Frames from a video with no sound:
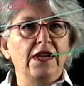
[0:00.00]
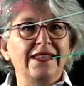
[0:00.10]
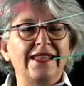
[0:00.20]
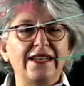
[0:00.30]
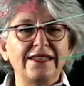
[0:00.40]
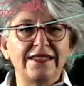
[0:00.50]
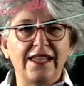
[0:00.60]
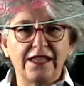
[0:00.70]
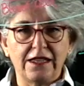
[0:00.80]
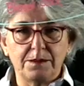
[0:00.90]
that is
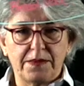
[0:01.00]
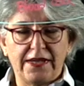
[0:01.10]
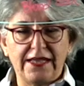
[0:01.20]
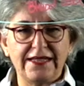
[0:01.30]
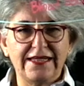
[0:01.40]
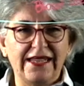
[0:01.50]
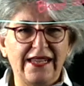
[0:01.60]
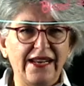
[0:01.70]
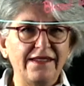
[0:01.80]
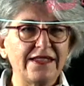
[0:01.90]
taking place
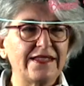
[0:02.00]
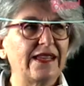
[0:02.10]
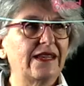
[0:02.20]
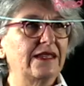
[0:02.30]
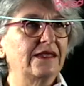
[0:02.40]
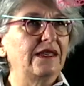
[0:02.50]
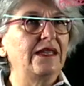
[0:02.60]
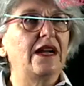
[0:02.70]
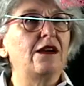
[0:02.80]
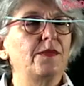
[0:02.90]
at every second in our